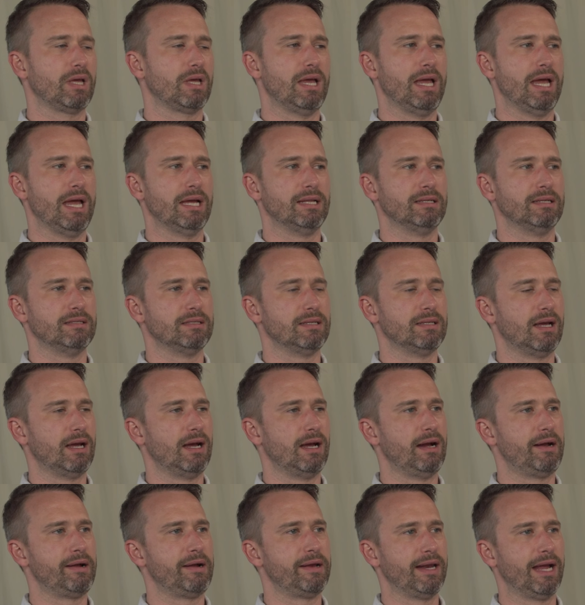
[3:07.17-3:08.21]
And
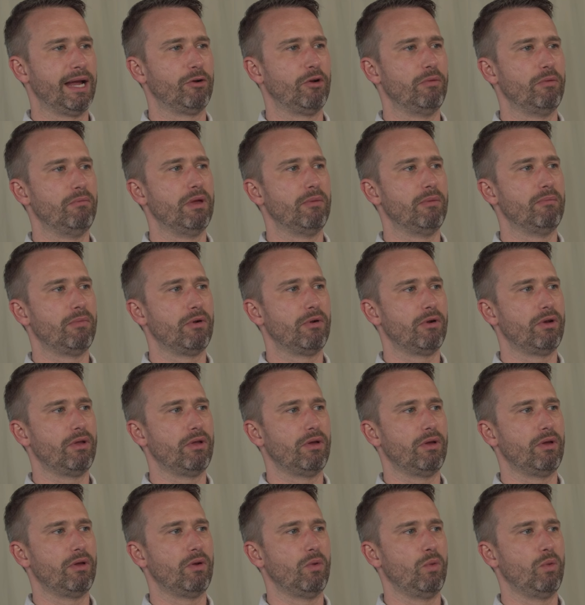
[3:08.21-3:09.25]
uh, and I
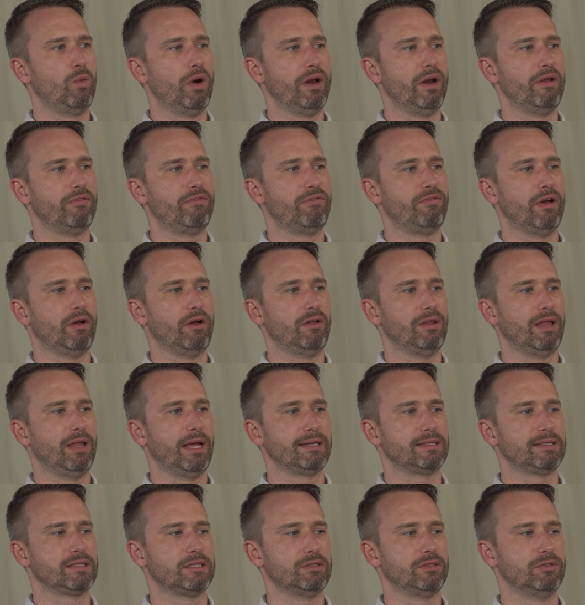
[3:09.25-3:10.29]
remembered what it felt
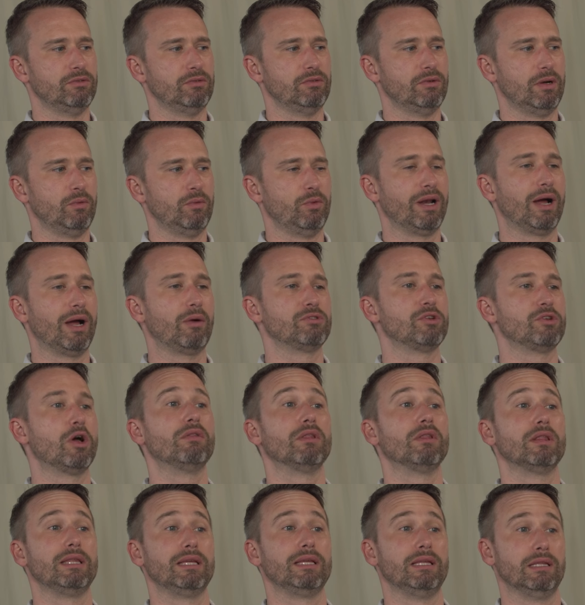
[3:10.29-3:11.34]
like to uh, when I was on
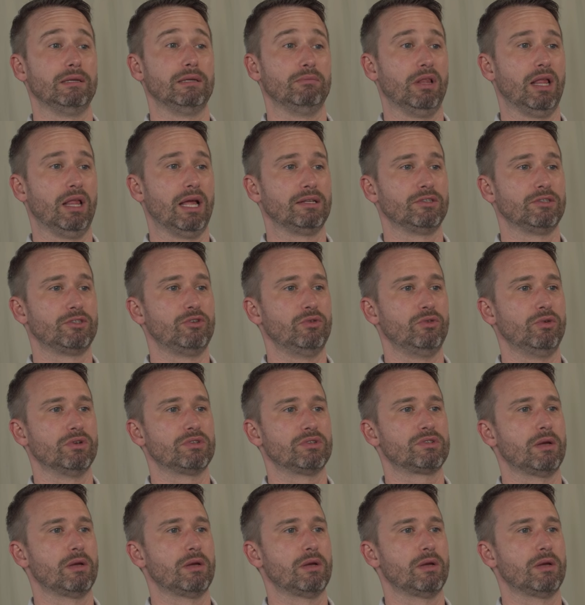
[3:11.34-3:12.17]
the Legally Blonde tour.